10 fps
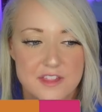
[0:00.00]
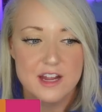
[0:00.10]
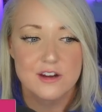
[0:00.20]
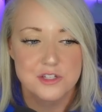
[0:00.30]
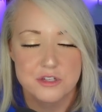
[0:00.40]
They
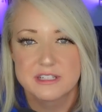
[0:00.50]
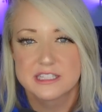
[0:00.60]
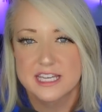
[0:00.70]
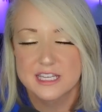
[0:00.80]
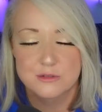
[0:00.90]
are doing
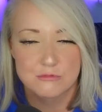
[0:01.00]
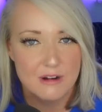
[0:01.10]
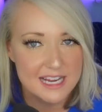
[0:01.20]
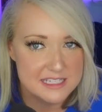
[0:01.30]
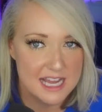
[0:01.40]
things
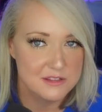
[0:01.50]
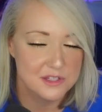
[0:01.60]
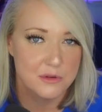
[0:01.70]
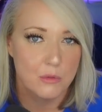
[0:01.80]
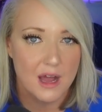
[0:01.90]
right down to
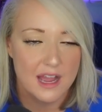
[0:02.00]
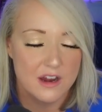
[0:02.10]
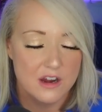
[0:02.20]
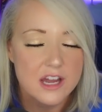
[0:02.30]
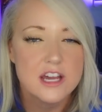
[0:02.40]
the
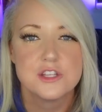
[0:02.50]
wire.